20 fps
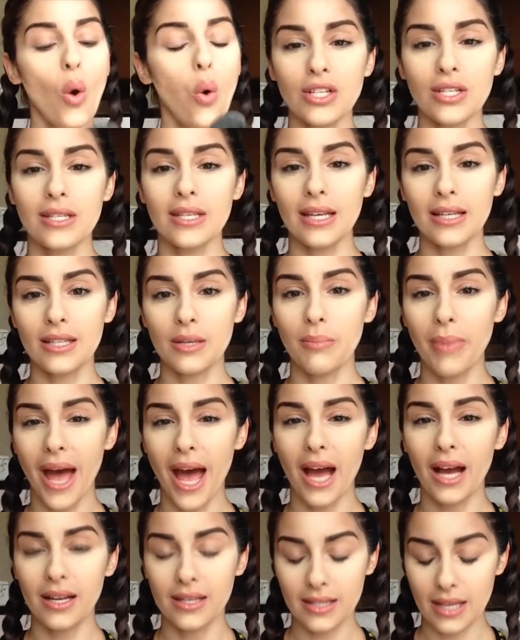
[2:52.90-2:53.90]
And I just like to
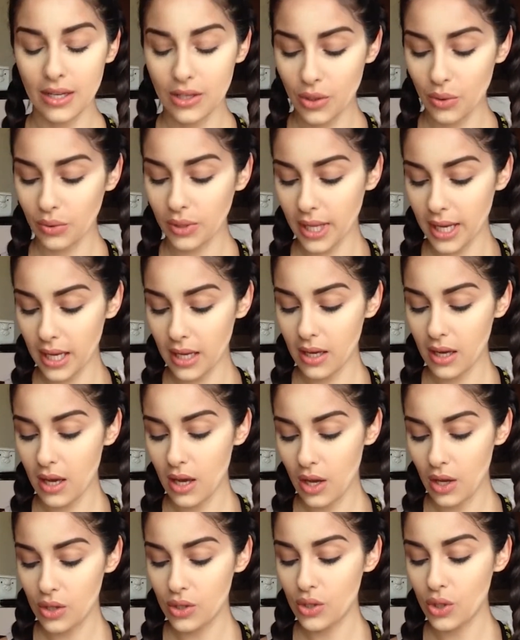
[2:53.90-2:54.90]
pat because I don't
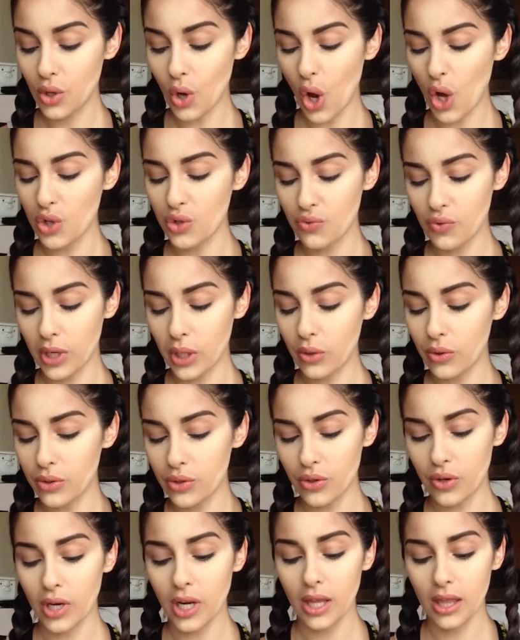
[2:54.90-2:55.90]
like to cause
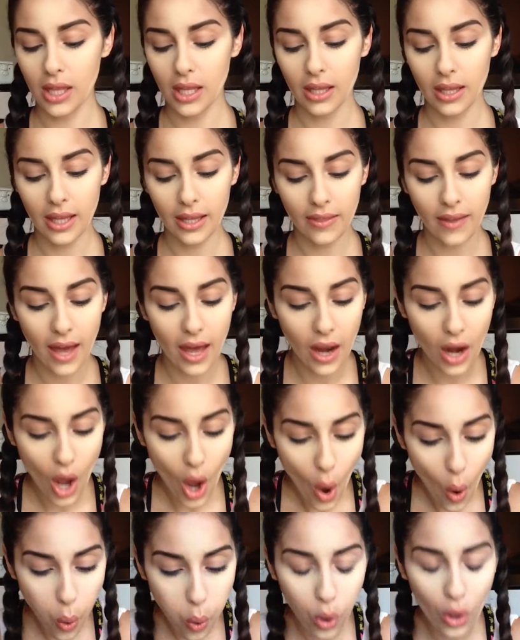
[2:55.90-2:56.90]
wrinkles or anything like
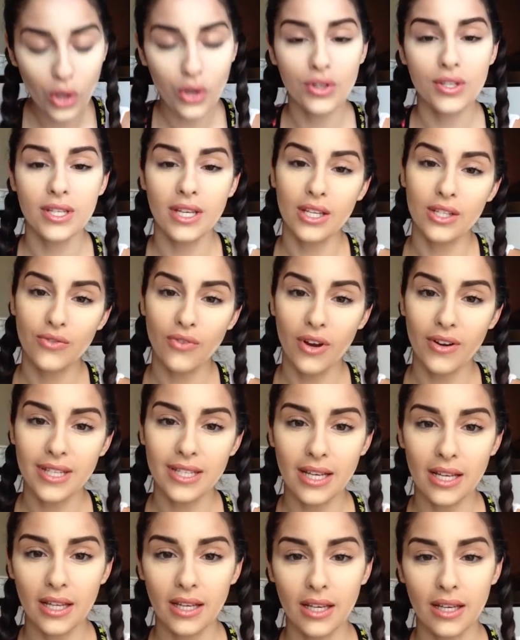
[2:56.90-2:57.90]
that. Your skin's
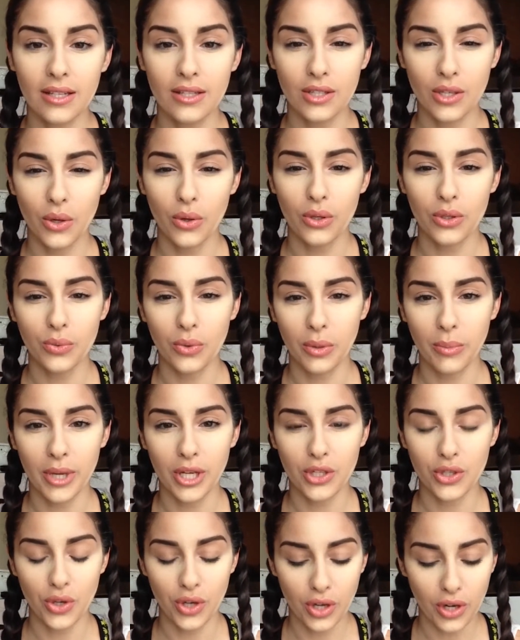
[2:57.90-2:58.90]
very delicate, so you always
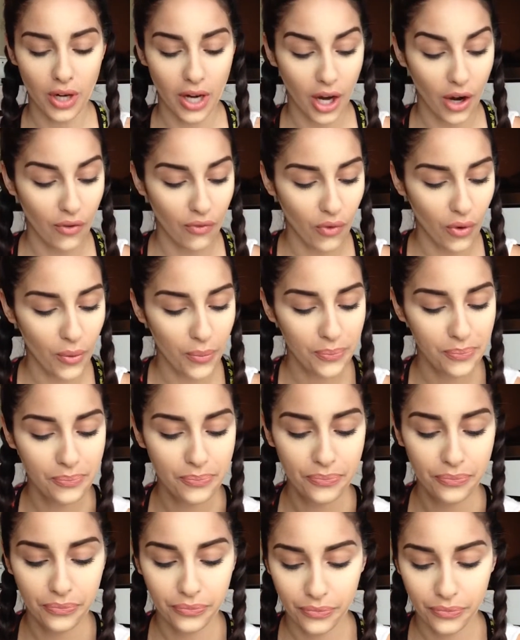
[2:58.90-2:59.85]
want to make sure you're careful.